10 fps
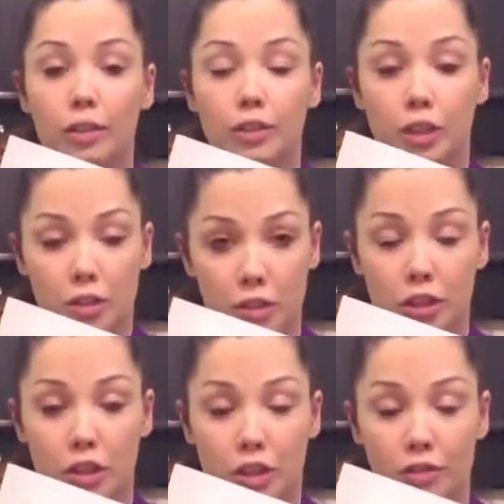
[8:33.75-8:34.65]
because
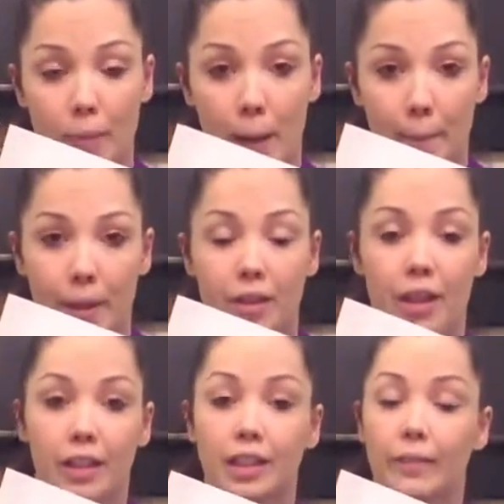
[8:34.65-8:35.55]
do remember
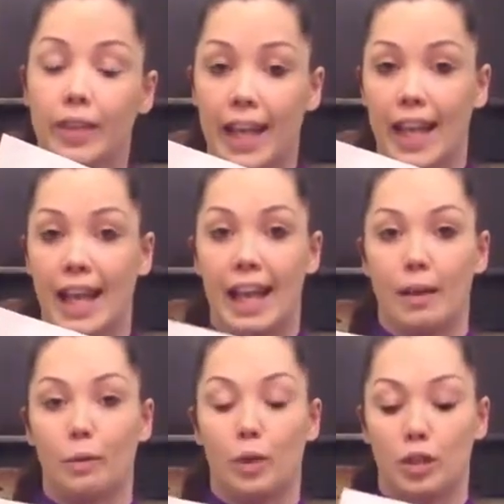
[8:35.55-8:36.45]
that
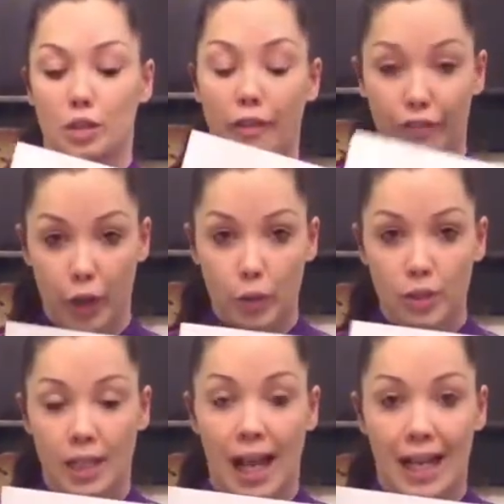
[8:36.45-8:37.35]
it was
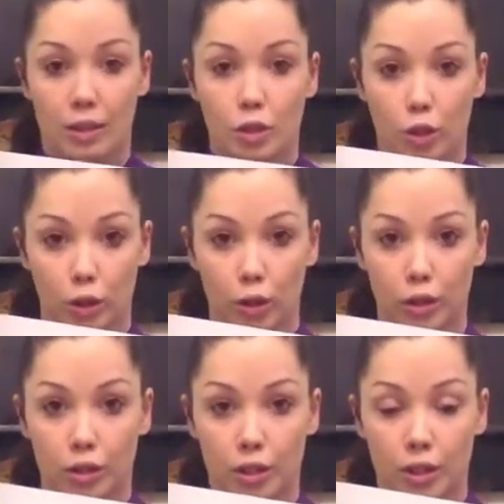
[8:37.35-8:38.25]
frozen at
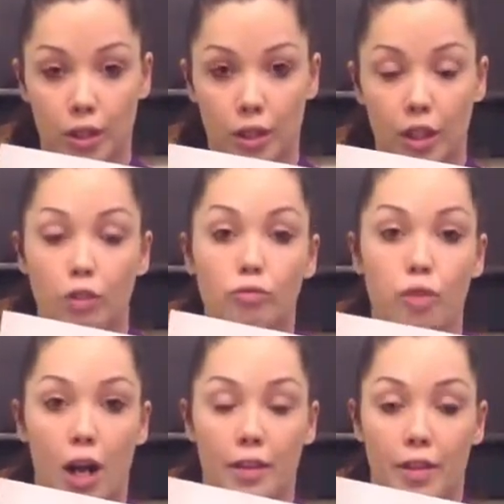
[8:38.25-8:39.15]
source,
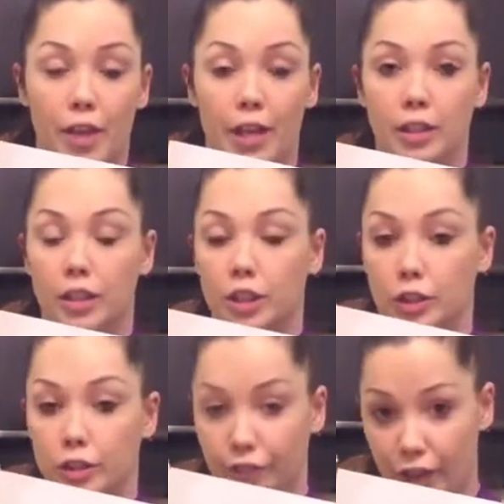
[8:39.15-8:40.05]
rather than
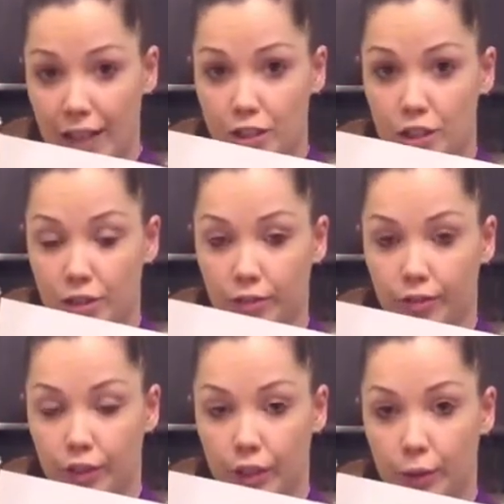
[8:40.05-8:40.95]
your fresh
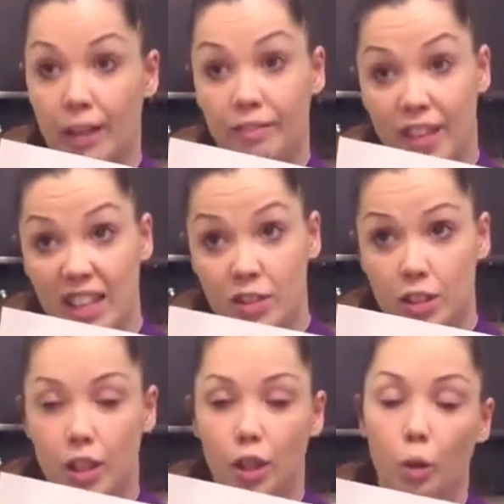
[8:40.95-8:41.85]
fruit and veg
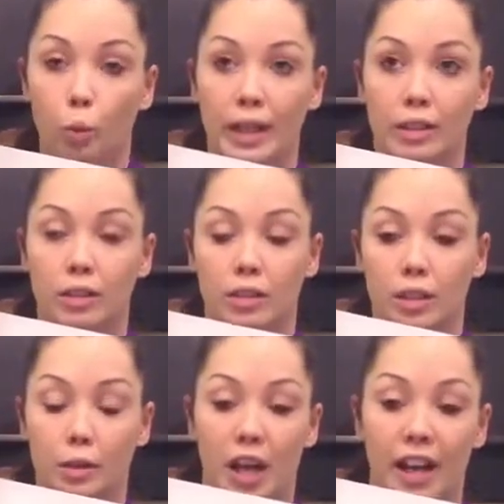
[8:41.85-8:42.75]

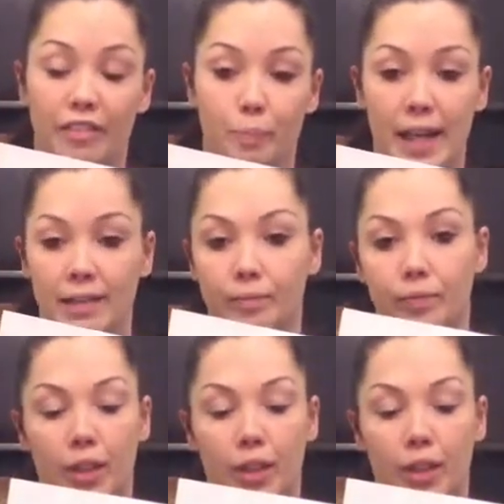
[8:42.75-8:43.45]
will have been